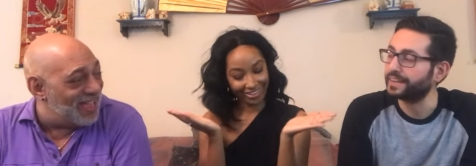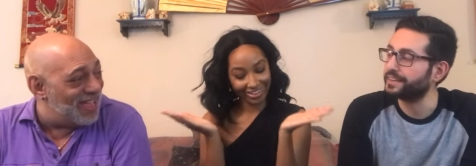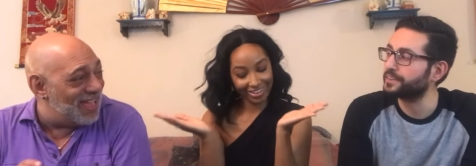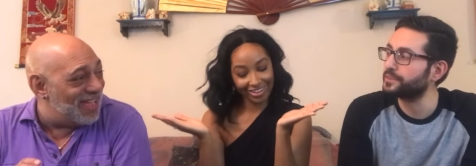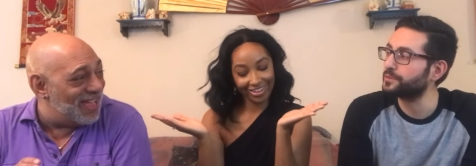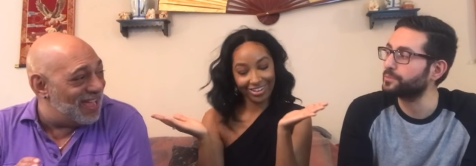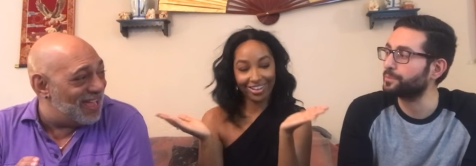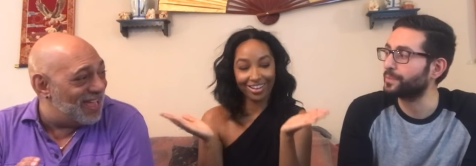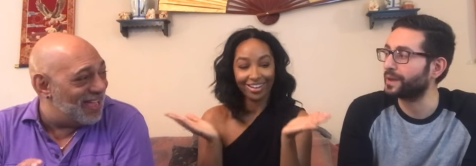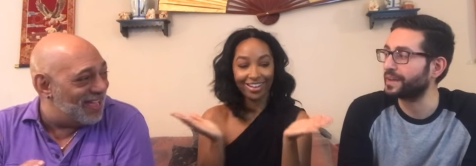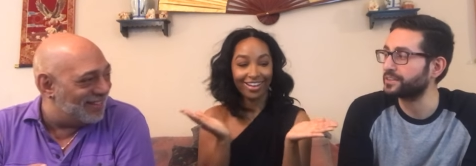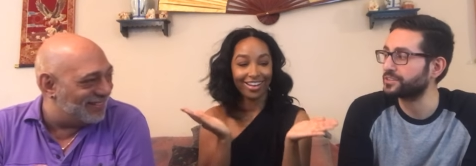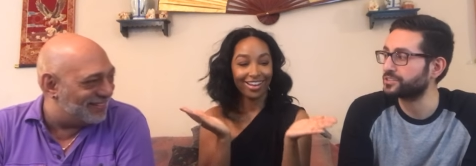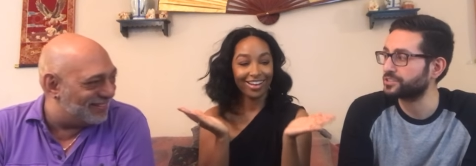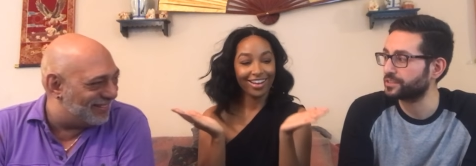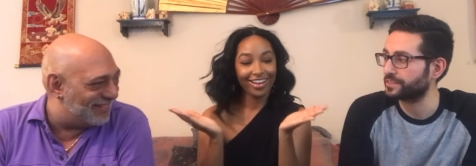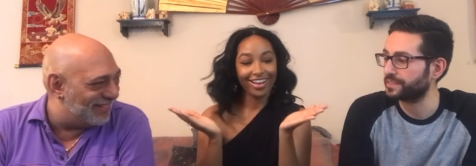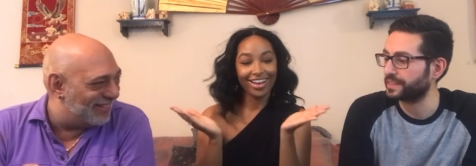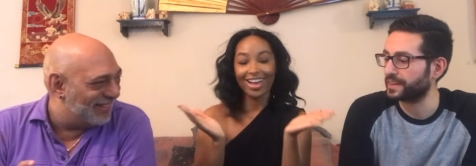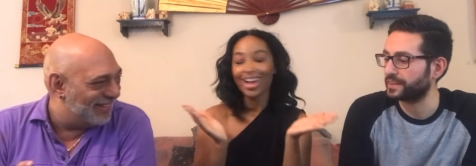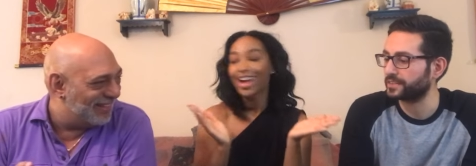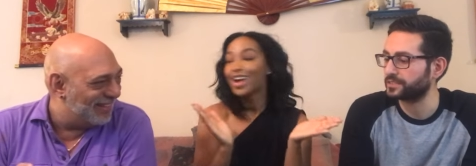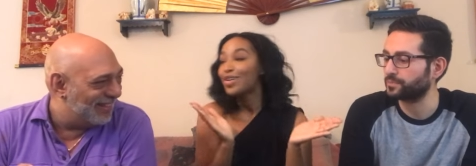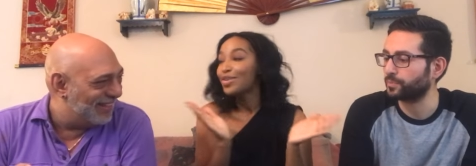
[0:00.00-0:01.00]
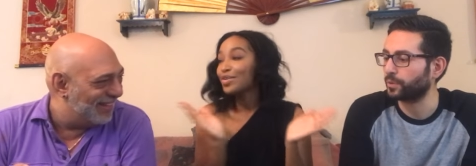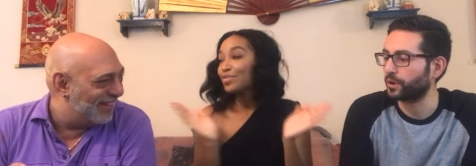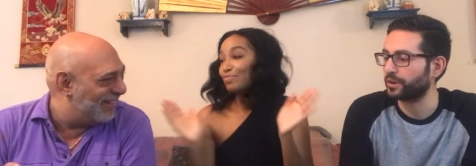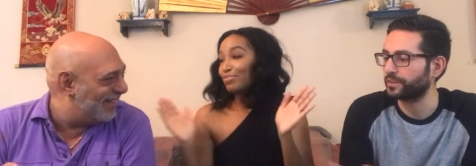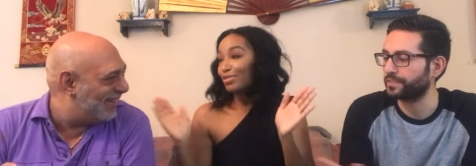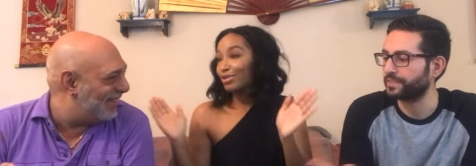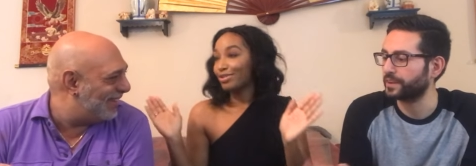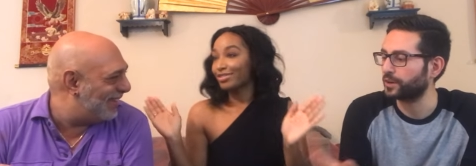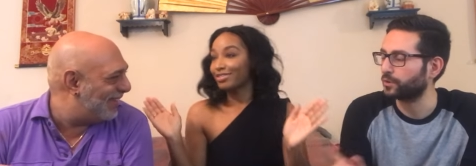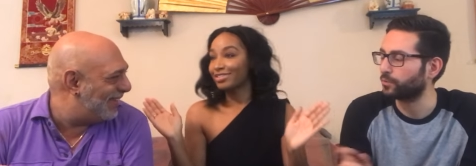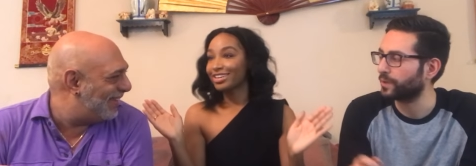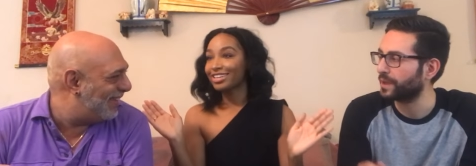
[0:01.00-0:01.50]
Speaker 1: I need to mention that it's
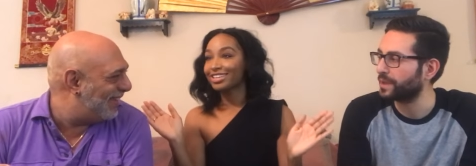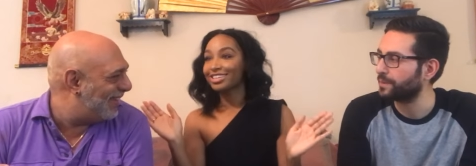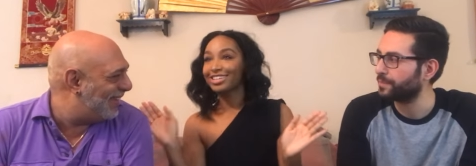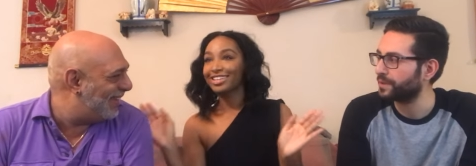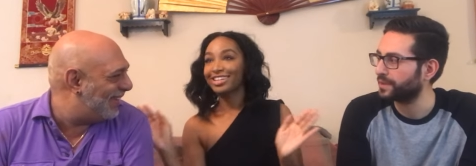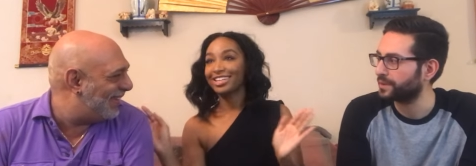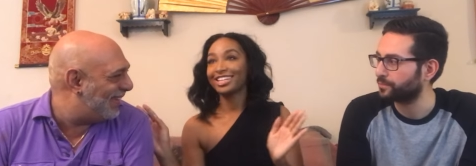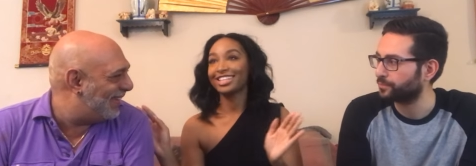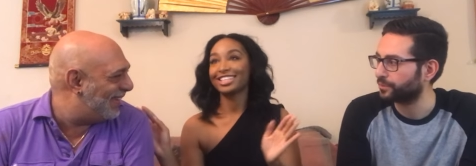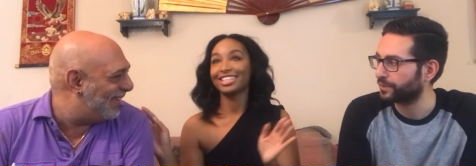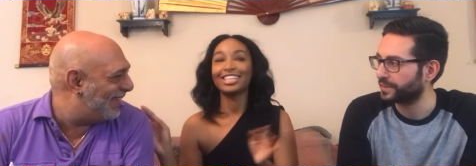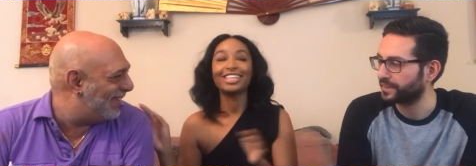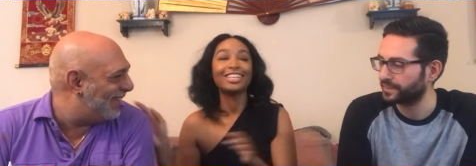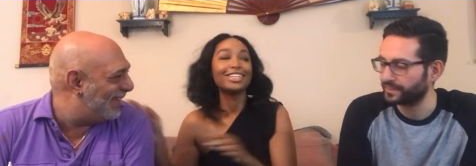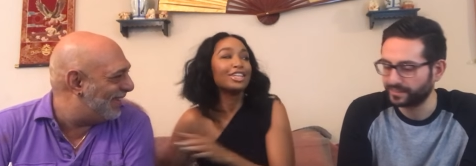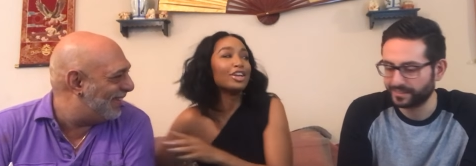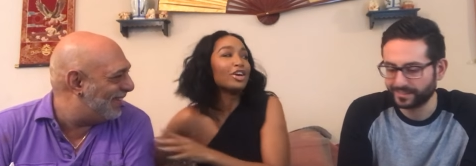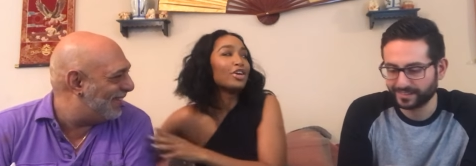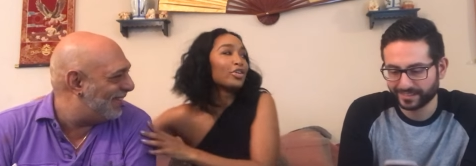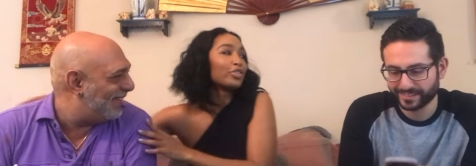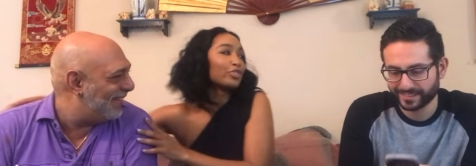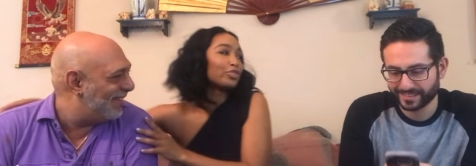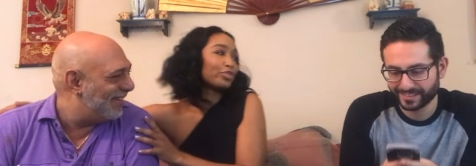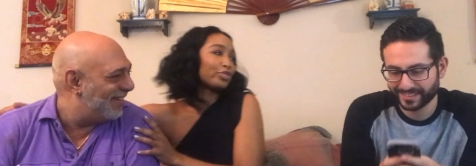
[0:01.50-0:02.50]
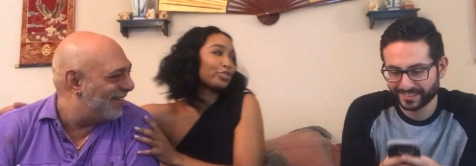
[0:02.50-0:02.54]
part of the Arabian Reef.